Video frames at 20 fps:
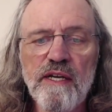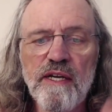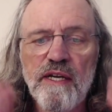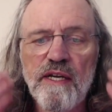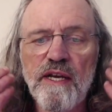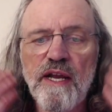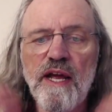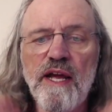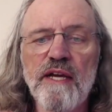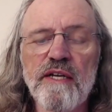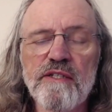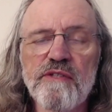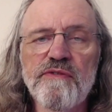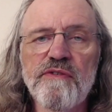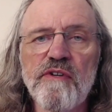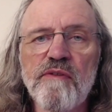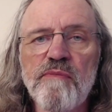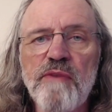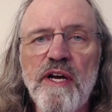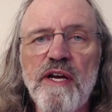It hangs
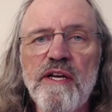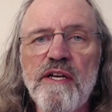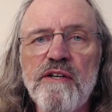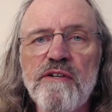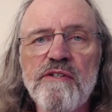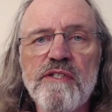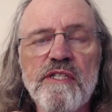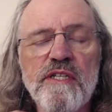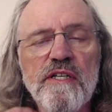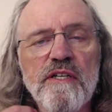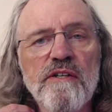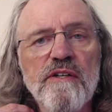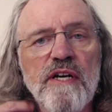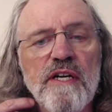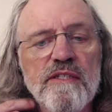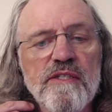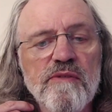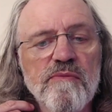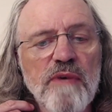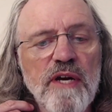from my ears here,
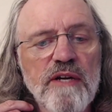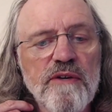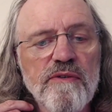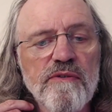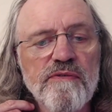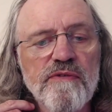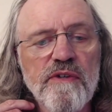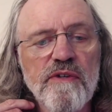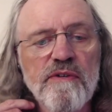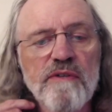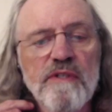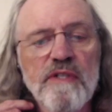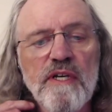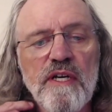has a microphone